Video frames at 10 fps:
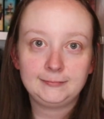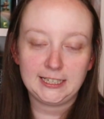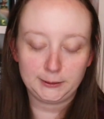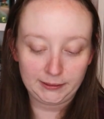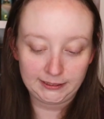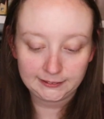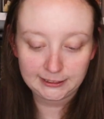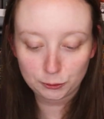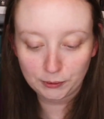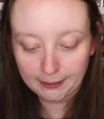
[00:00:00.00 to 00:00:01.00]
yes, please,
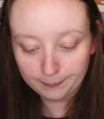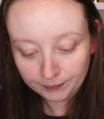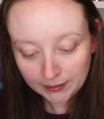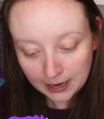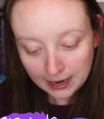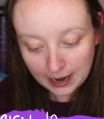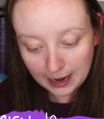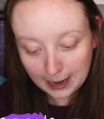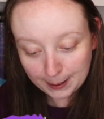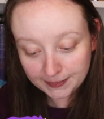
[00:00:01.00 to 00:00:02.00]
let's read it.
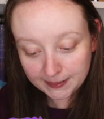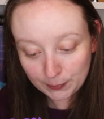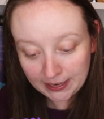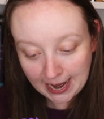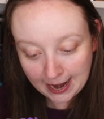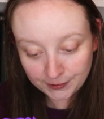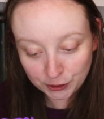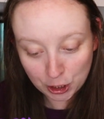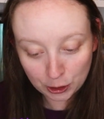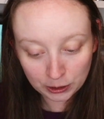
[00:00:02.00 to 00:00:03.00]
Um, then we have
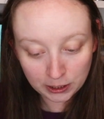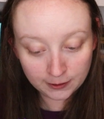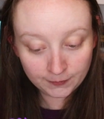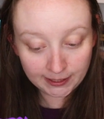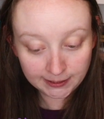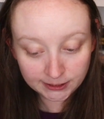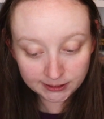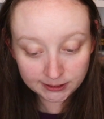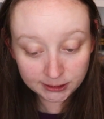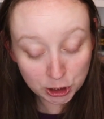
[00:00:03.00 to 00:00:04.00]
The Daughter of
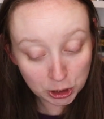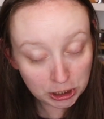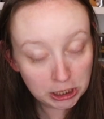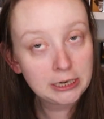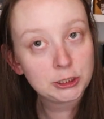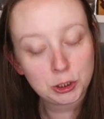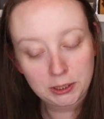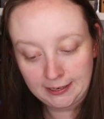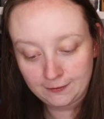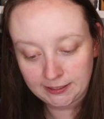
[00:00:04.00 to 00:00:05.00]
Izdihar,
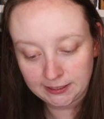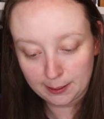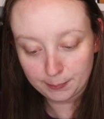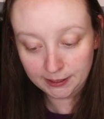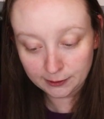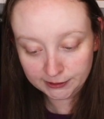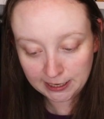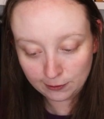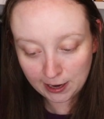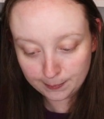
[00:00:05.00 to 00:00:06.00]
sorry if I did not pronounce
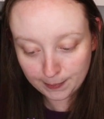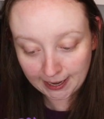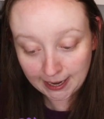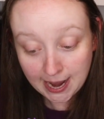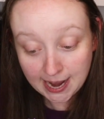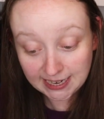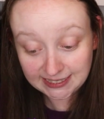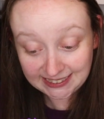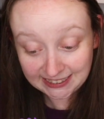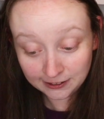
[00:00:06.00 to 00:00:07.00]
that right, by
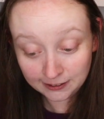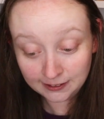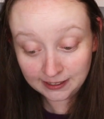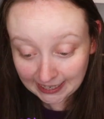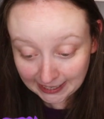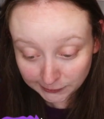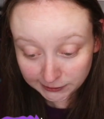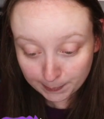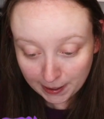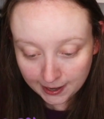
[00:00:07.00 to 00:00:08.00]
Hadeer
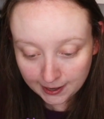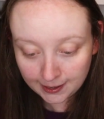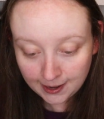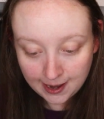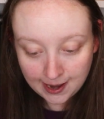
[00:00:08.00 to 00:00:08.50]
Elsbai.